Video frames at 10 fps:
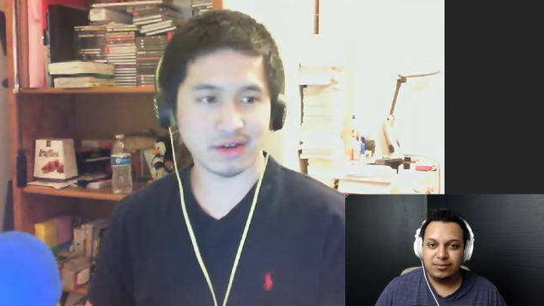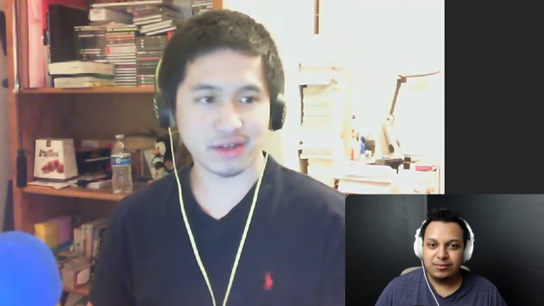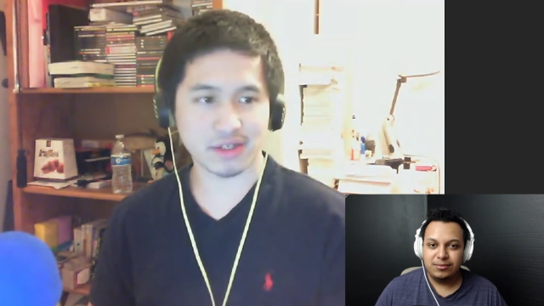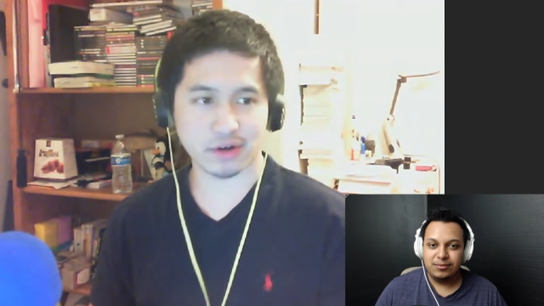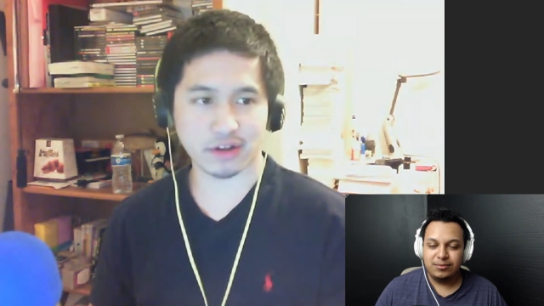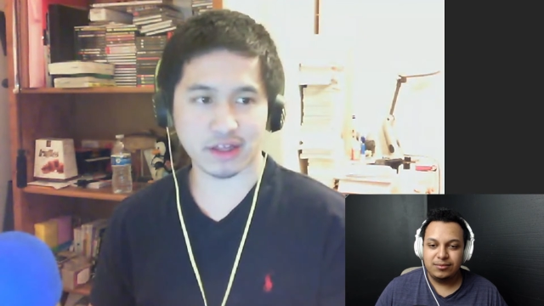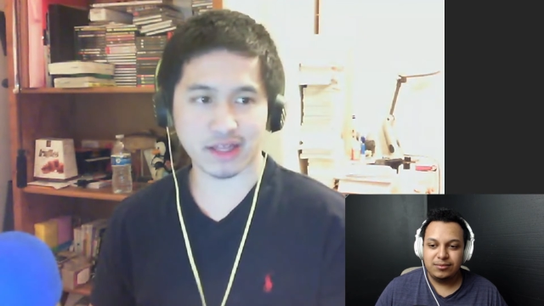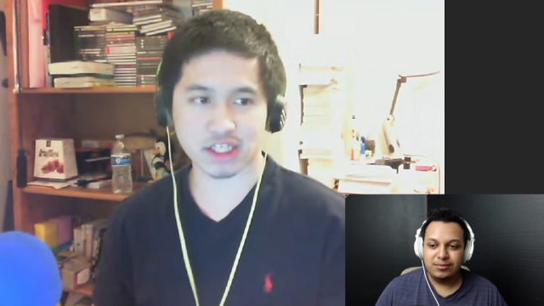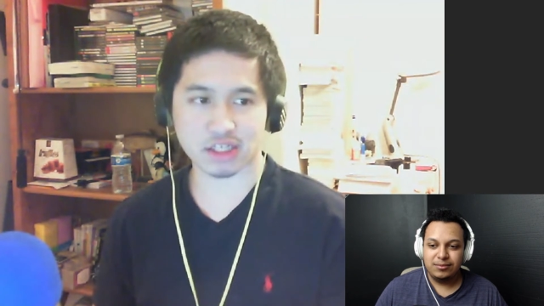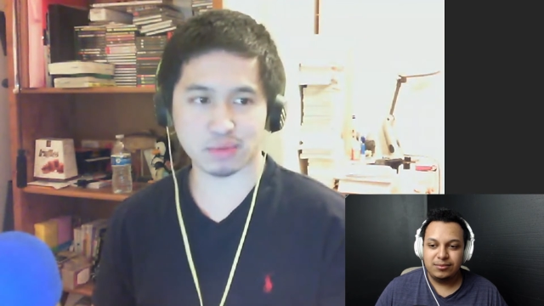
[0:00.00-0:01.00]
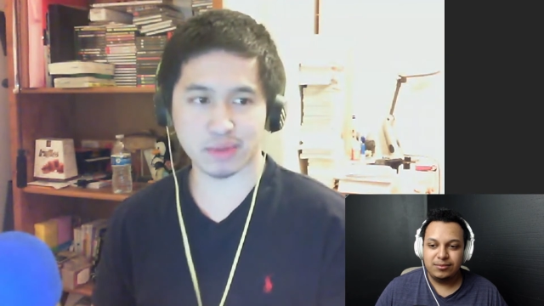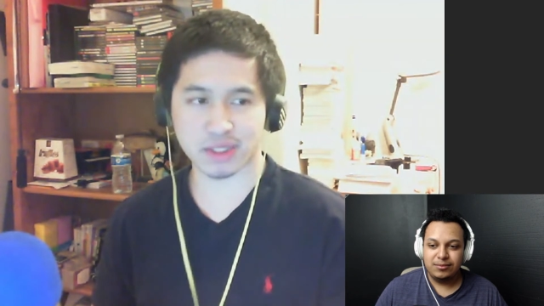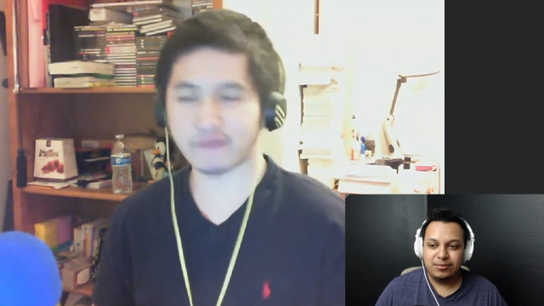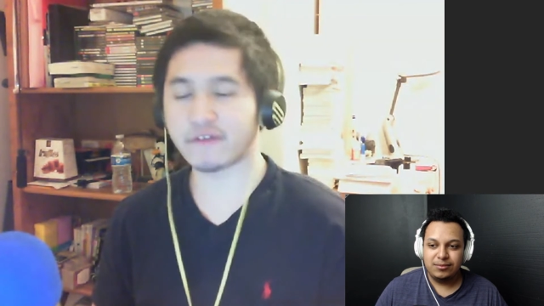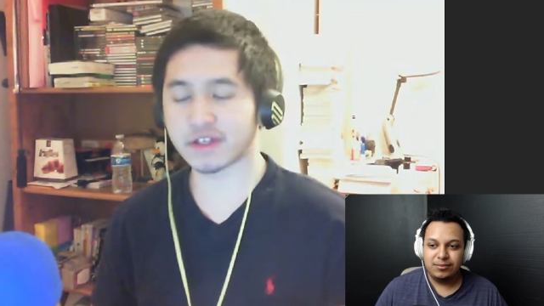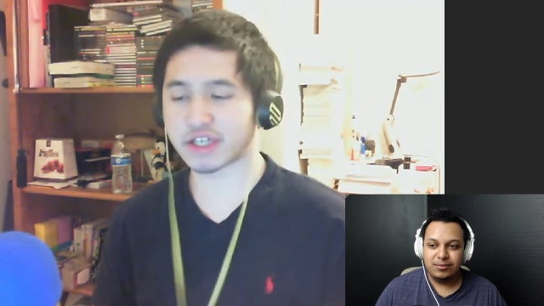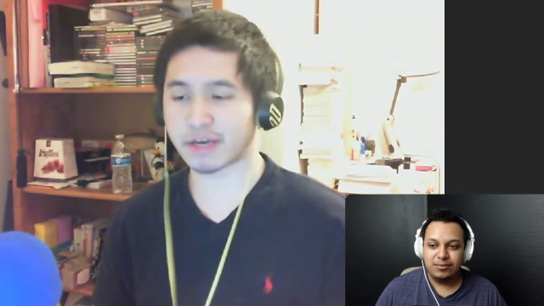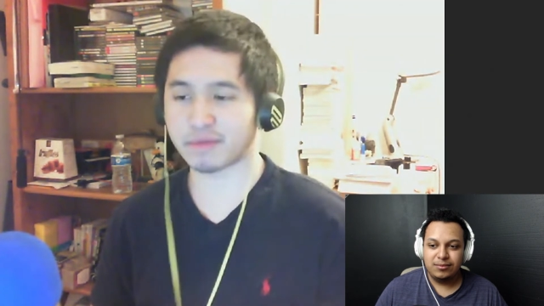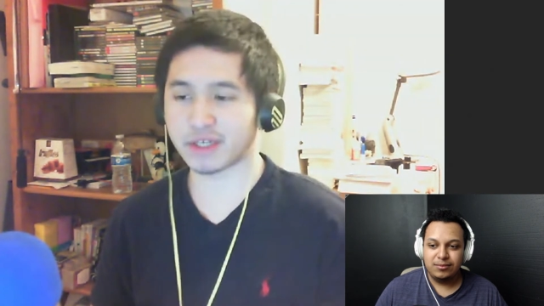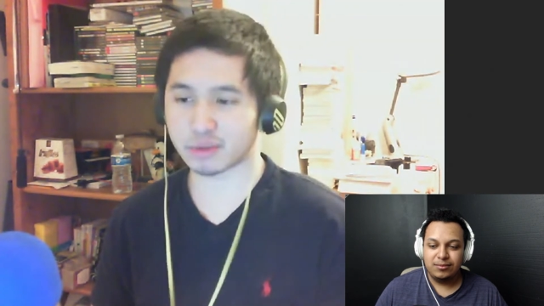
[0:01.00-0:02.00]
Speaker 1: sort of thing that's specific to
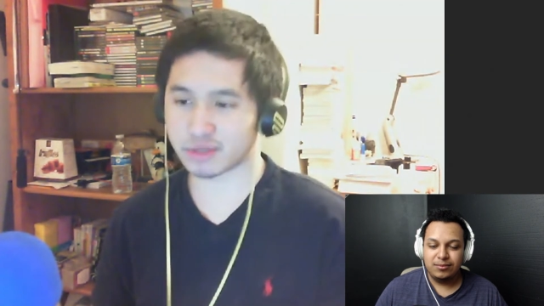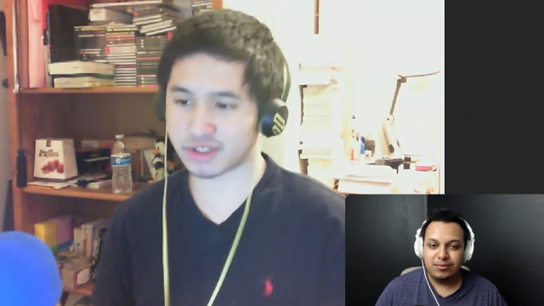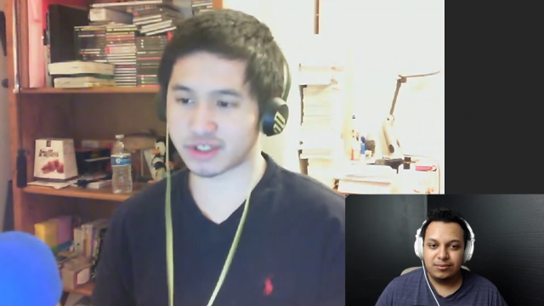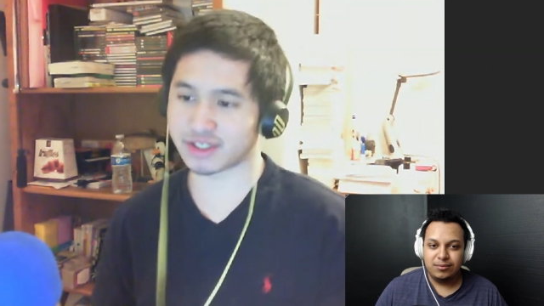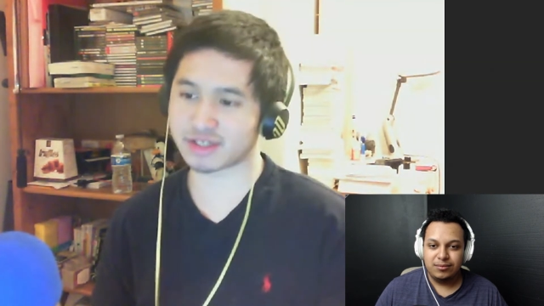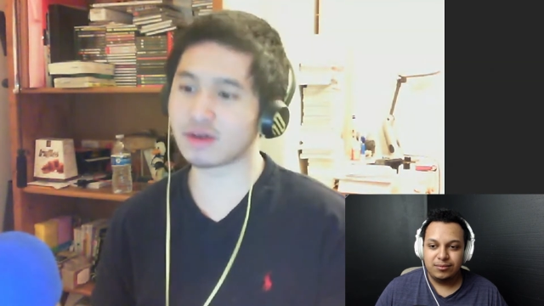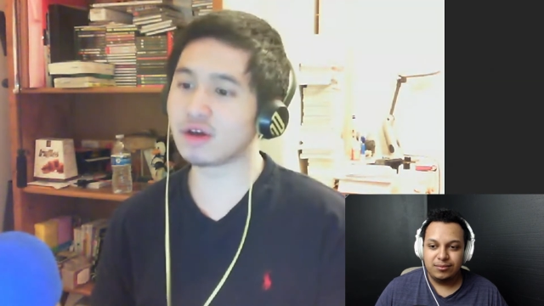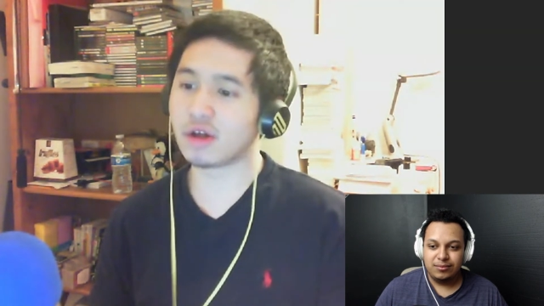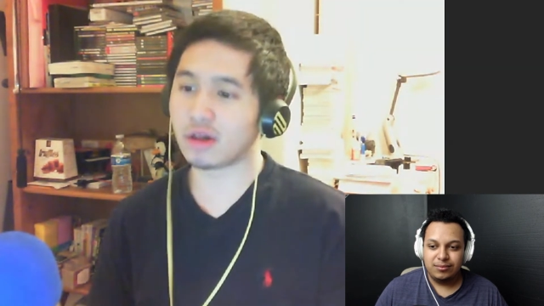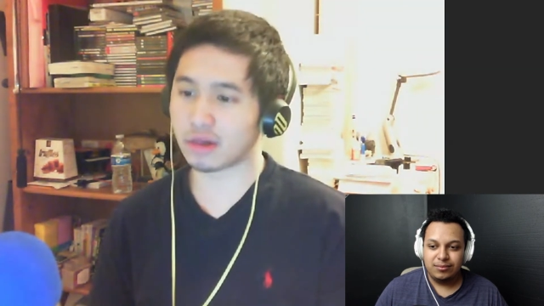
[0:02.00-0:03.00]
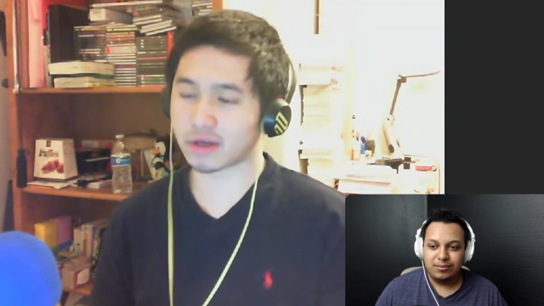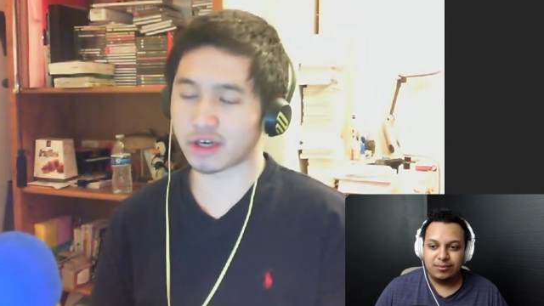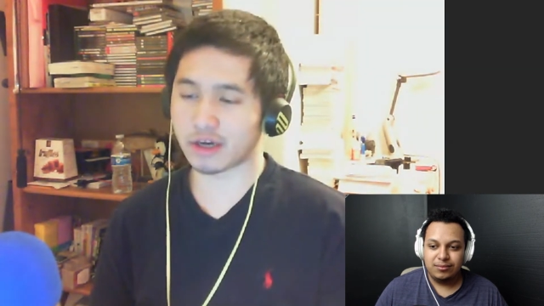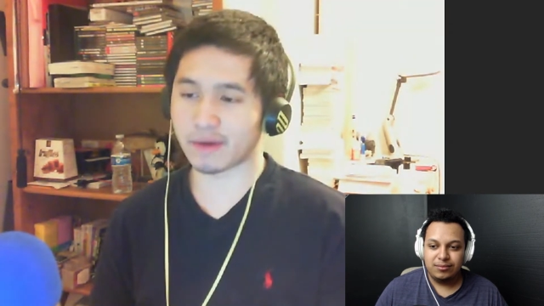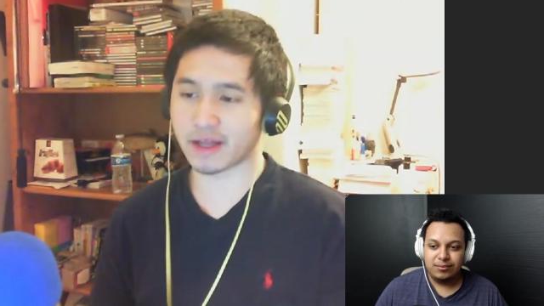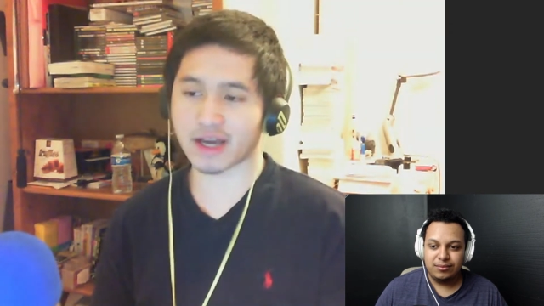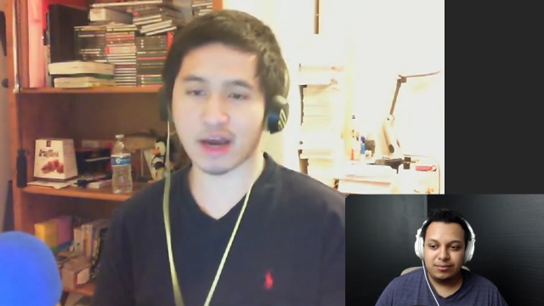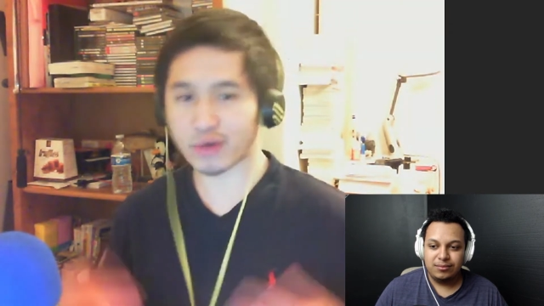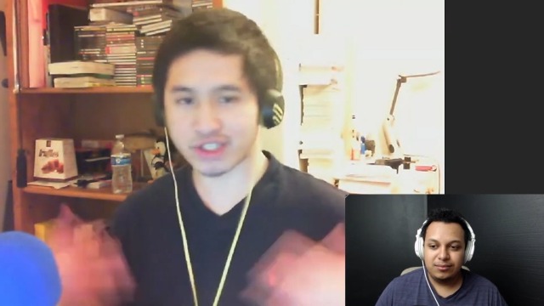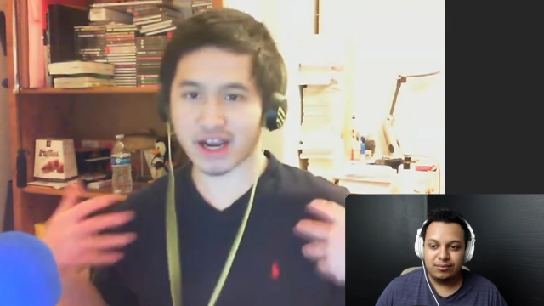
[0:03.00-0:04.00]
Japanese, which you just look it up. Like
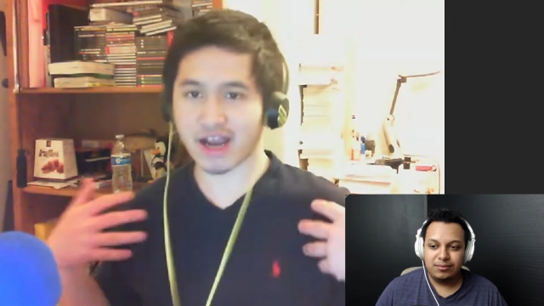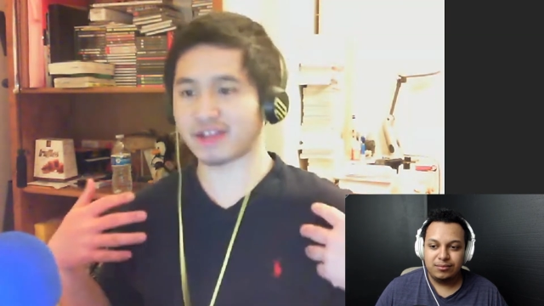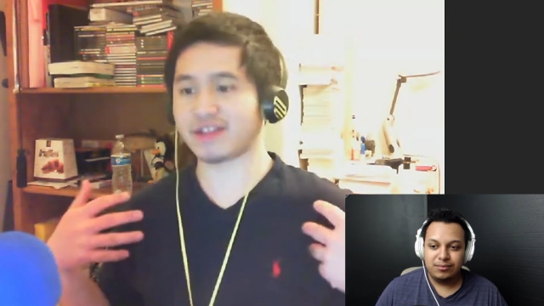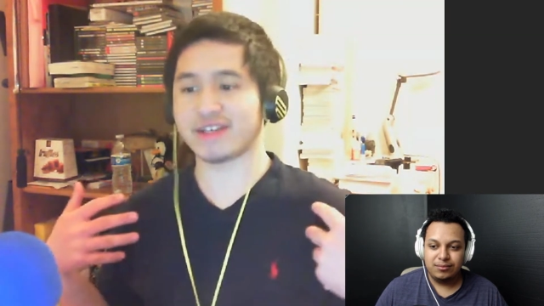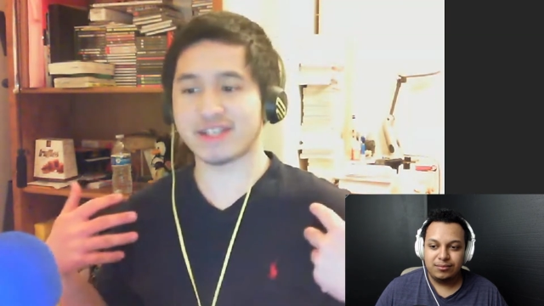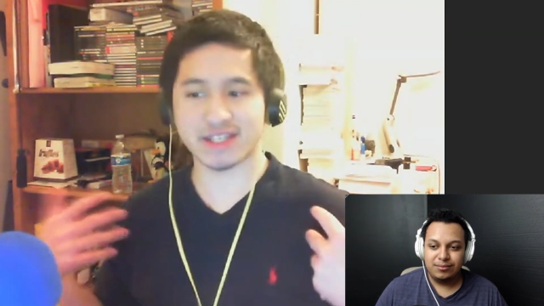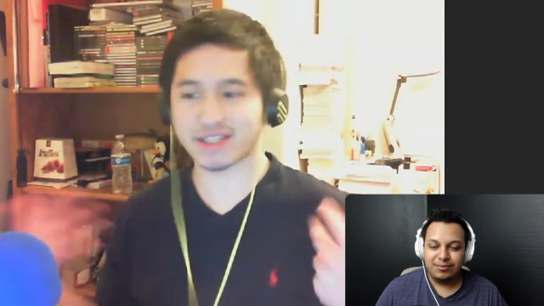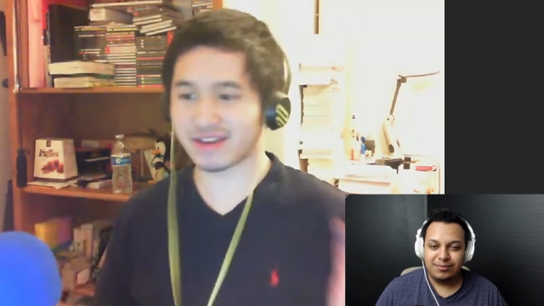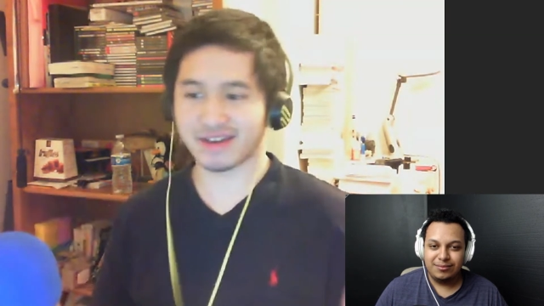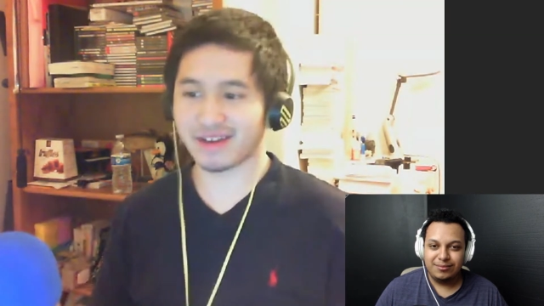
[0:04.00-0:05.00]
I wish I had this.